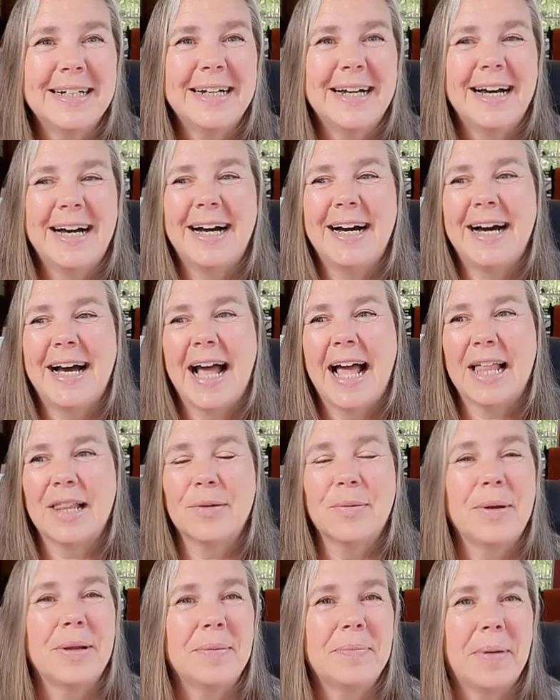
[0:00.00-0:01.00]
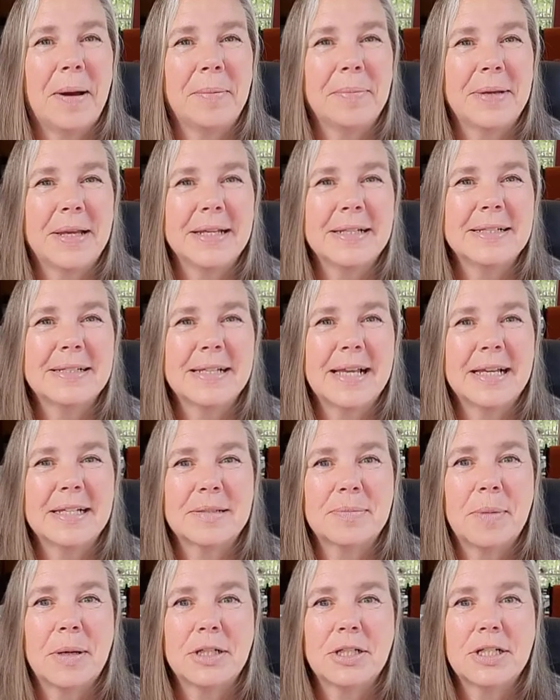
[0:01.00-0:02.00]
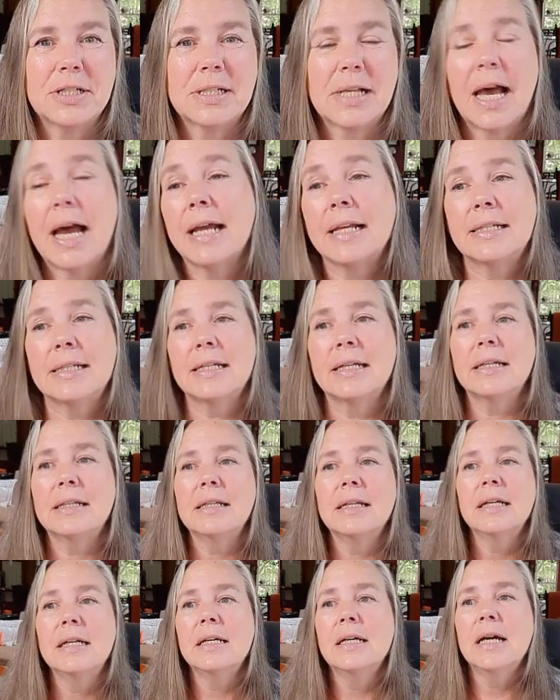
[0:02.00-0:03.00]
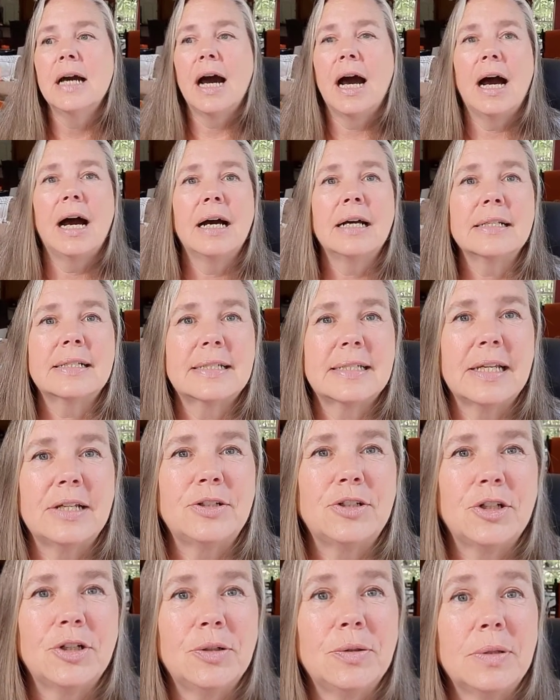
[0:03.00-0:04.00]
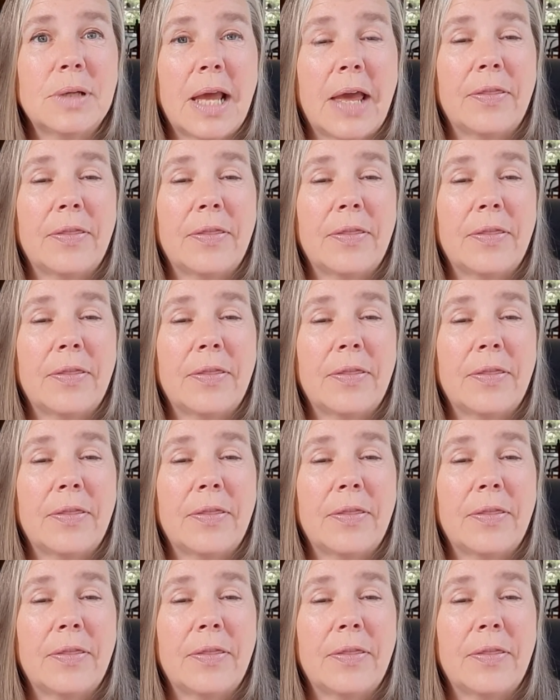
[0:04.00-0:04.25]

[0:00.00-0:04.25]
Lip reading: Halloween pumpkins as much as I did. Stay tuned. At